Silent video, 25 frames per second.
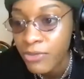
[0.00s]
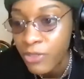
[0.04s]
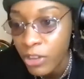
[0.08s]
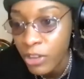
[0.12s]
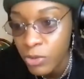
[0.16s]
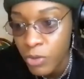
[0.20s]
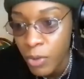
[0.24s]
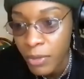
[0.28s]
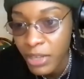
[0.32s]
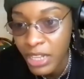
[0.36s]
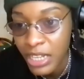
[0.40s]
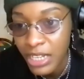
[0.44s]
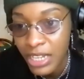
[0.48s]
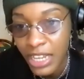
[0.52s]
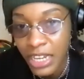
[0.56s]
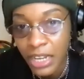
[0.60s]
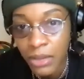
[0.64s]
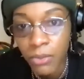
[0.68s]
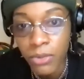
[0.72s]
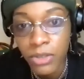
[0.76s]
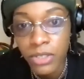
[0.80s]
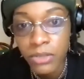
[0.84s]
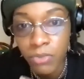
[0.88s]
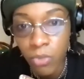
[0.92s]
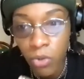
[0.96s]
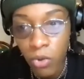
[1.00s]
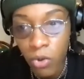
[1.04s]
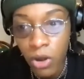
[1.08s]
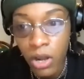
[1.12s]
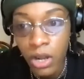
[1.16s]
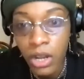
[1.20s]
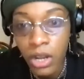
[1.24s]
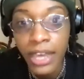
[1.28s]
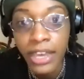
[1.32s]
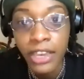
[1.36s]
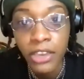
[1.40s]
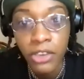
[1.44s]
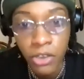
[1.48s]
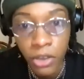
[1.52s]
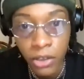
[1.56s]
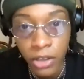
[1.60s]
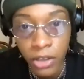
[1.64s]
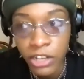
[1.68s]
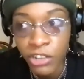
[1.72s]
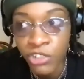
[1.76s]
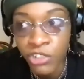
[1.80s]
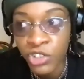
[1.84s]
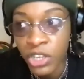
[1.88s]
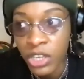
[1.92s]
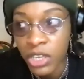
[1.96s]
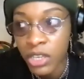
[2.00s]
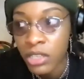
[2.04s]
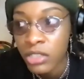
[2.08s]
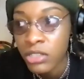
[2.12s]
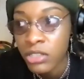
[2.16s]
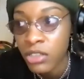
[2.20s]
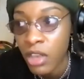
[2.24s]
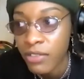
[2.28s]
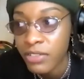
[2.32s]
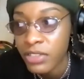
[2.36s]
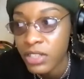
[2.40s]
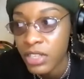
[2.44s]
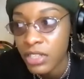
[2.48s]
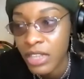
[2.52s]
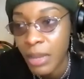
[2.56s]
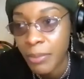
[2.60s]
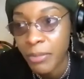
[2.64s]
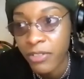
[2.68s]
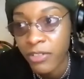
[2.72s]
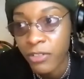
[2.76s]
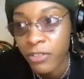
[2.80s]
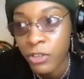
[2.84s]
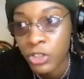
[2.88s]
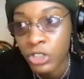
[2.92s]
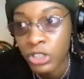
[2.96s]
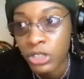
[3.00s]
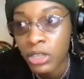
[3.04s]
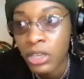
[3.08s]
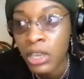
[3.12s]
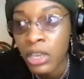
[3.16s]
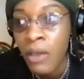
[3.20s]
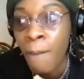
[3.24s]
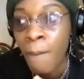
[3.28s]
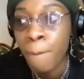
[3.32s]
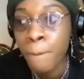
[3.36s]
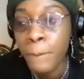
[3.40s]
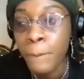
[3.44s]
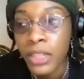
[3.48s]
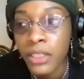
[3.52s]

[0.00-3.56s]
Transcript: the first woman I dated was more like your energy, soft stud type of energy.